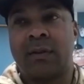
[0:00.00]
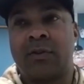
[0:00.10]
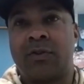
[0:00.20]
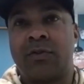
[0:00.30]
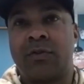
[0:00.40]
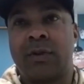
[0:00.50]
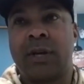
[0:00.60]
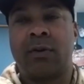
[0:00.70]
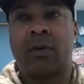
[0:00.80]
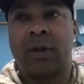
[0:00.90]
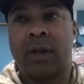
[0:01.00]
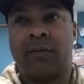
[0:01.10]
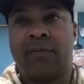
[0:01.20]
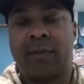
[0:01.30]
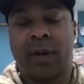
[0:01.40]
true not only
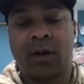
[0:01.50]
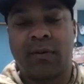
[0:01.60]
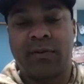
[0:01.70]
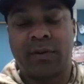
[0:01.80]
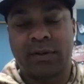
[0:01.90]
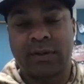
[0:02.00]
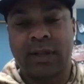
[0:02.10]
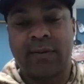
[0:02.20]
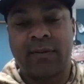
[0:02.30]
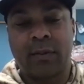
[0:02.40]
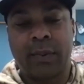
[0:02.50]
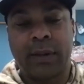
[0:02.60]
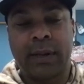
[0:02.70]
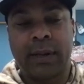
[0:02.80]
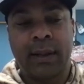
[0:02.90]
from a golf course level,
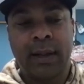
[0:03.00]
but